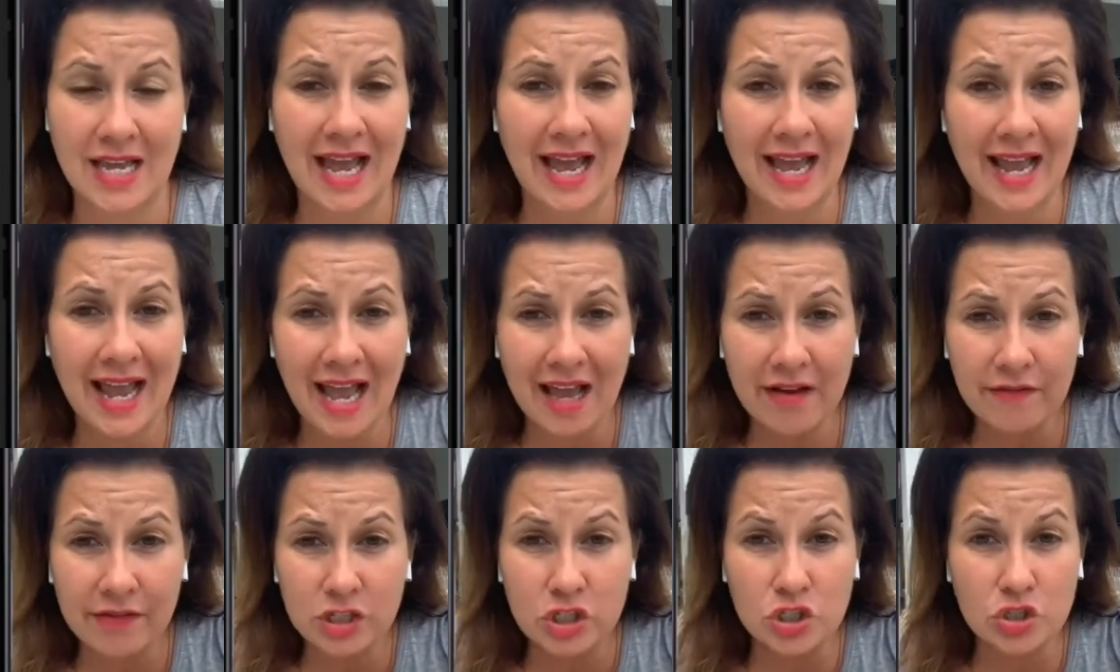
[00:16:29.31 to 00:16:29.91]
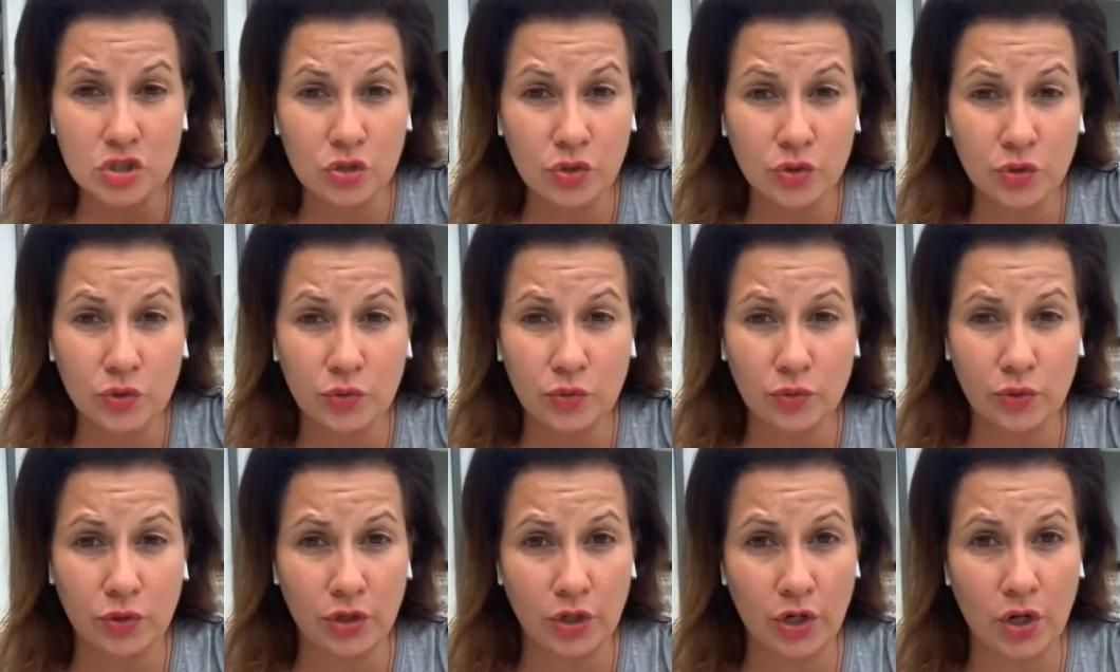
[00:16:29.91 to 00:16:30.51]
I have it
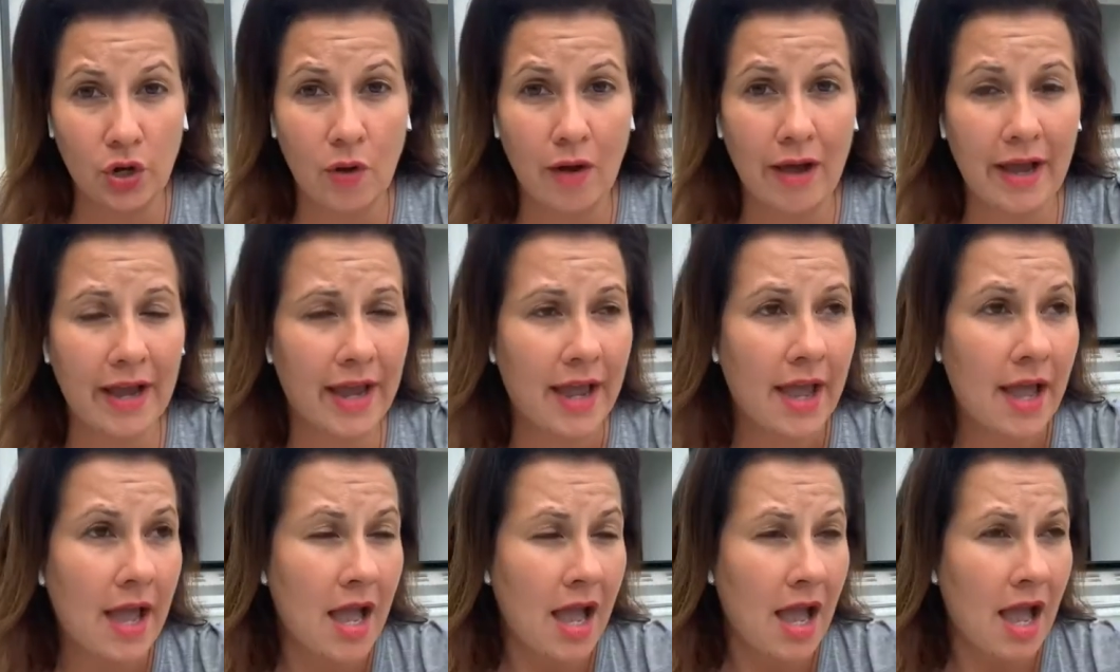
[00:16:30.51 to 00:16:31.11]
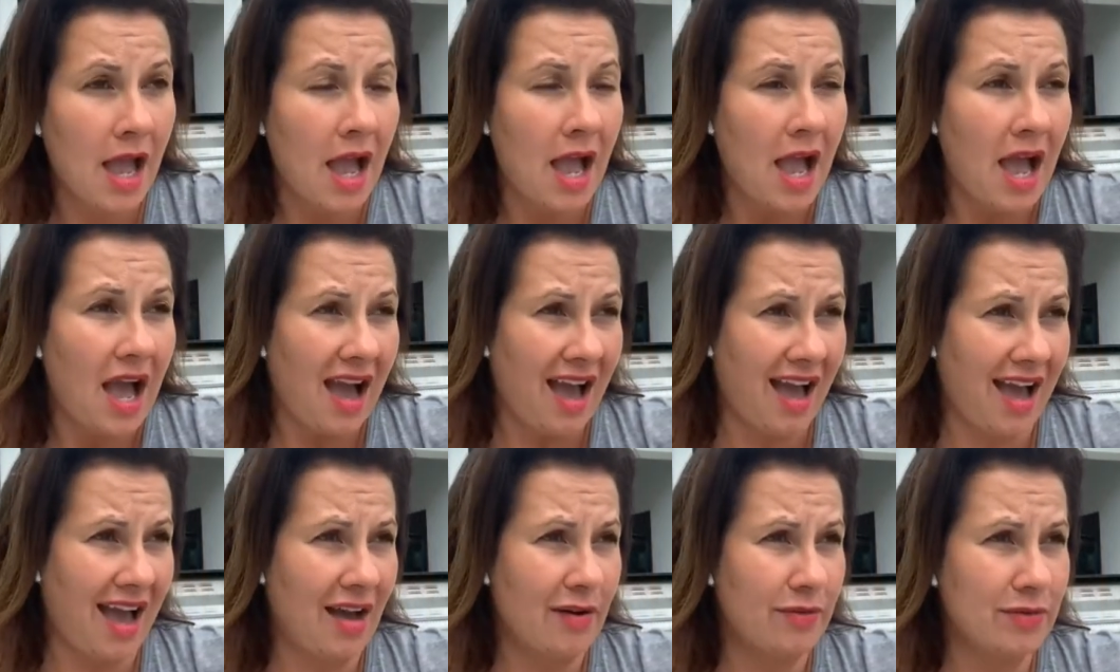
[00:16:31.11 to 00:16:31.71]
too. You know, I
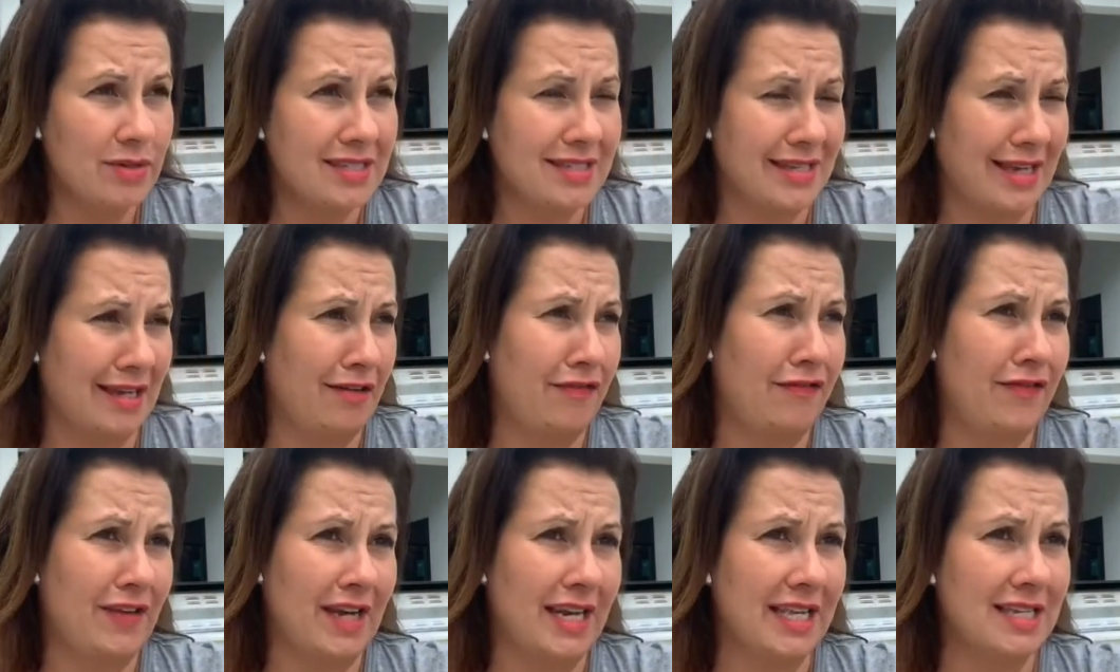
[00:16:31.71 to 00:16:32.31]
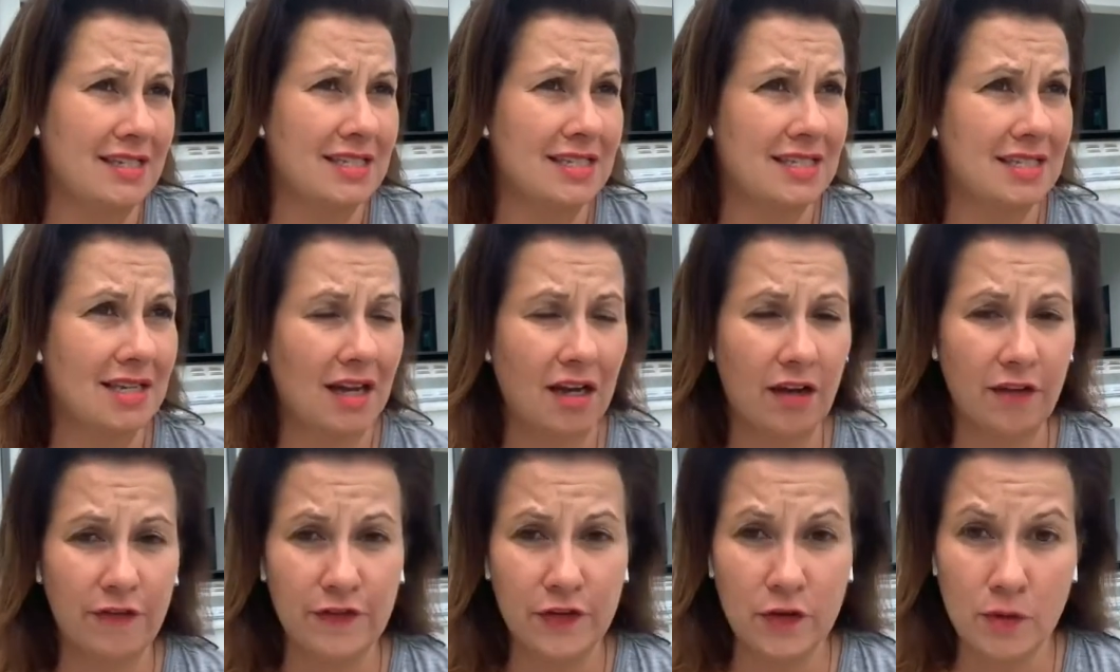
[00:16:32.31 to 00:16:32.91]
I was like feeling
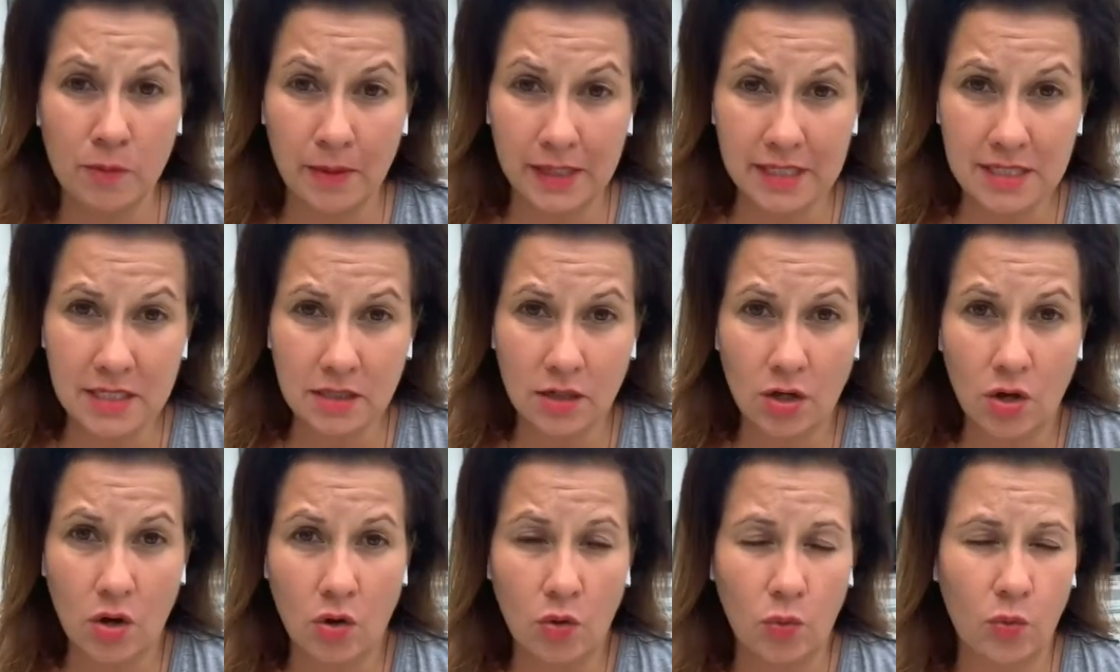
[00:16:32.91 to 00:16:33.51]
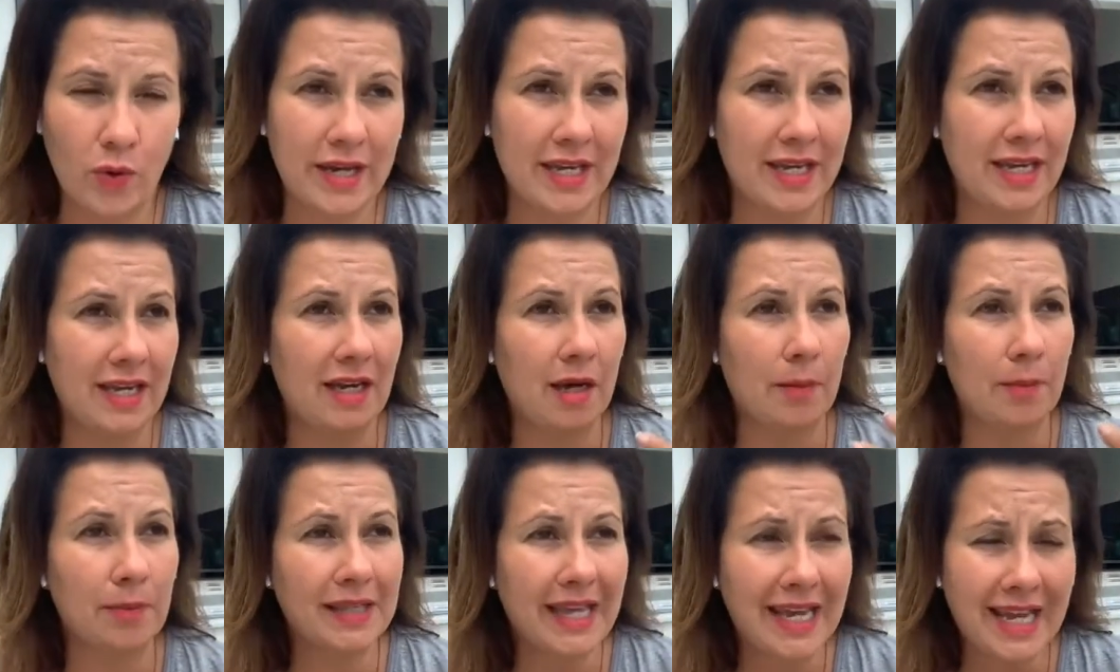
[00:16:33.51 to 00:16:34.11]
stuck a few months ago, waking
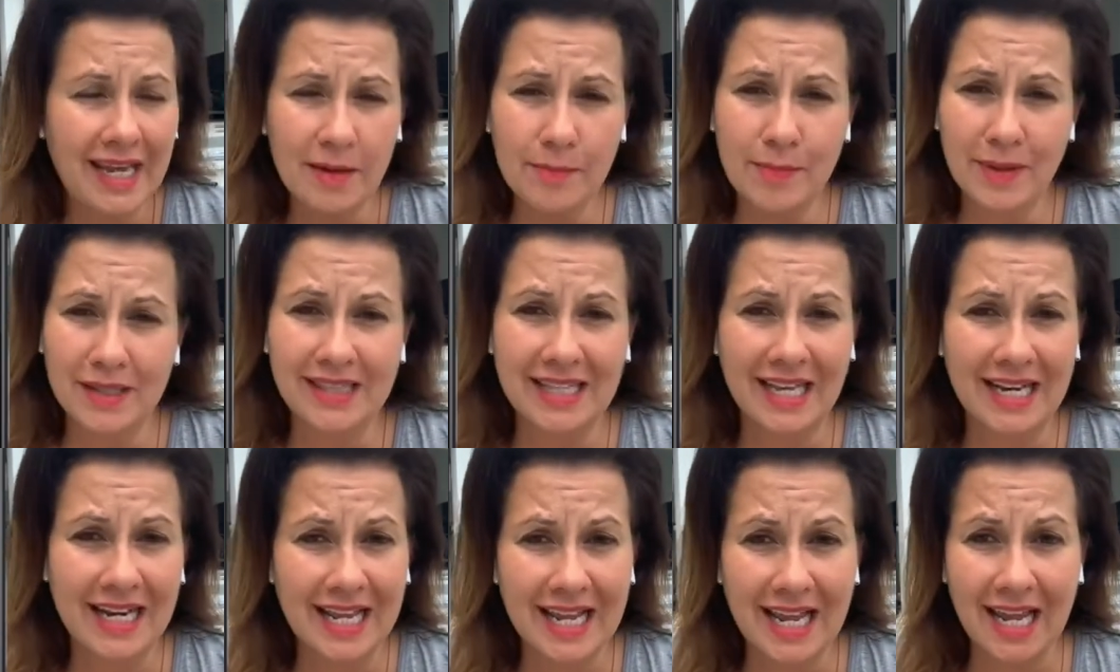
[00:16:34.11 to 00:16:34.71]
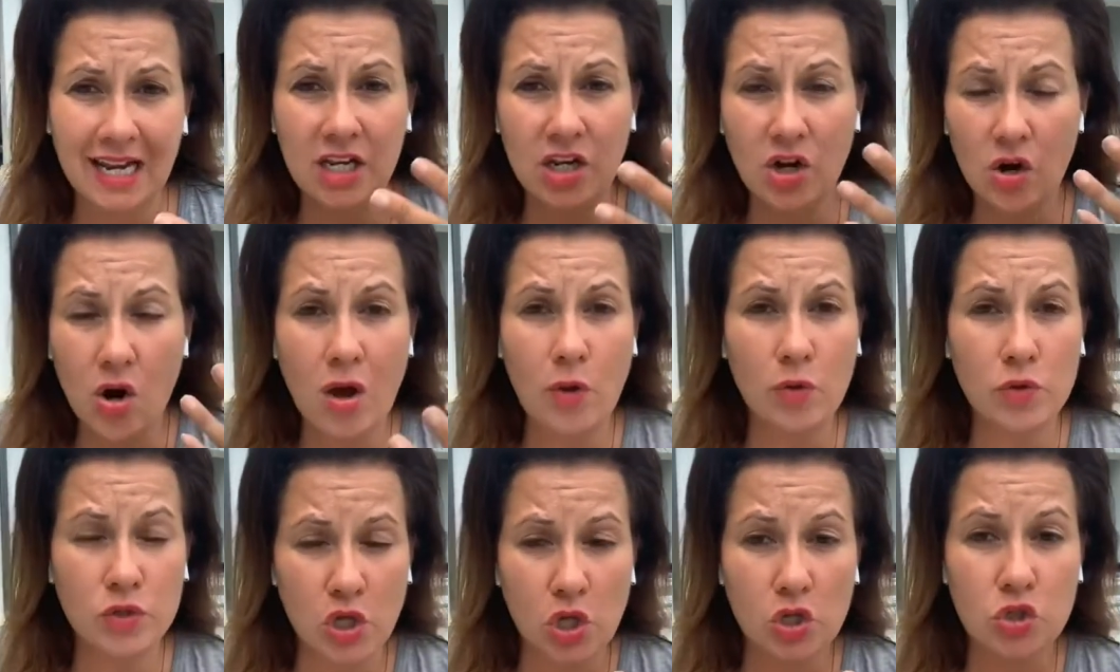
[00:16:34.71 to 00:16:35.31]
up late, but then again, you know, I
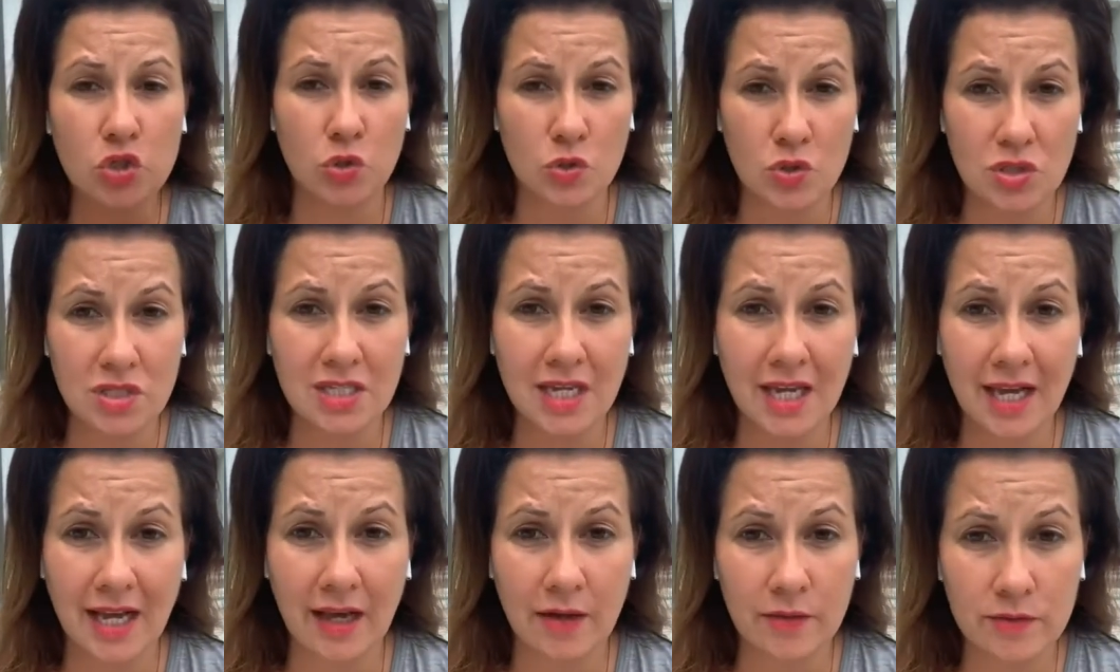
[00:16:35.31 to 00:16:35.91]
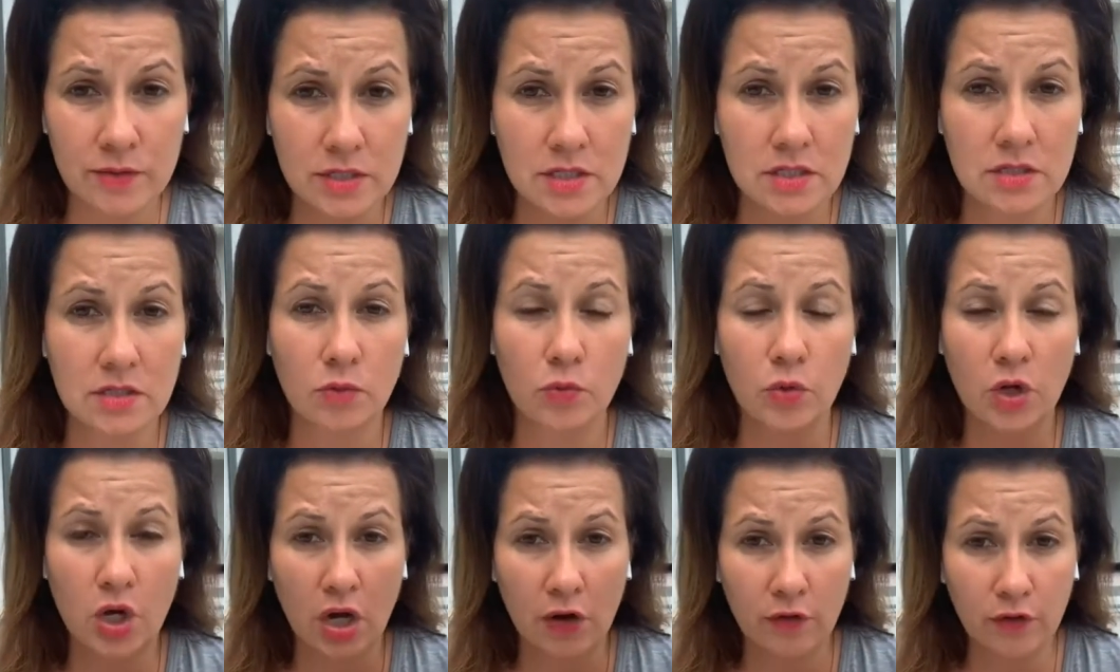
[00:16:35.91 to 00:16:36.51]
was also sick. I was
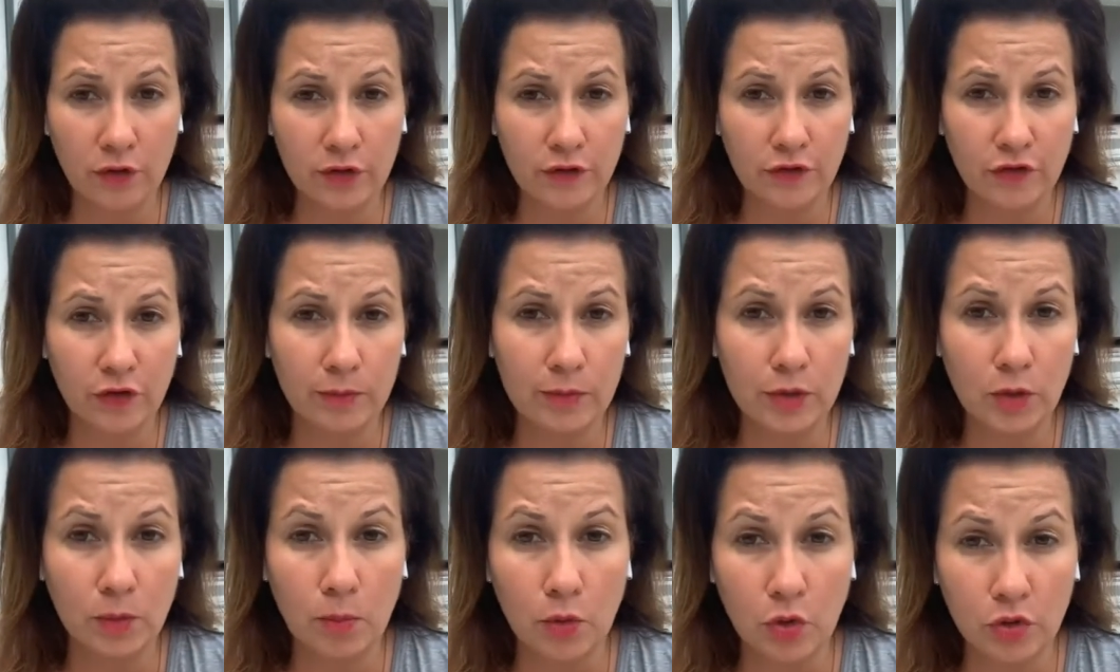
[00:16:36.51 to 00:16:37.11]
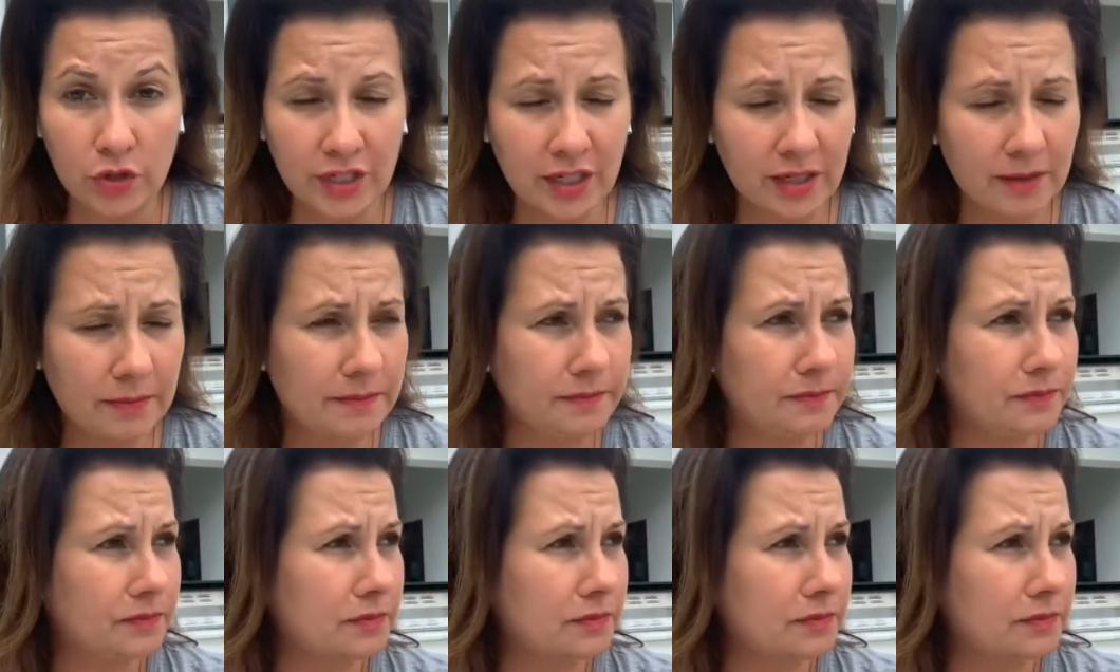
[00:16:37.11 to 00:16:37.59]
recovering from pneumonia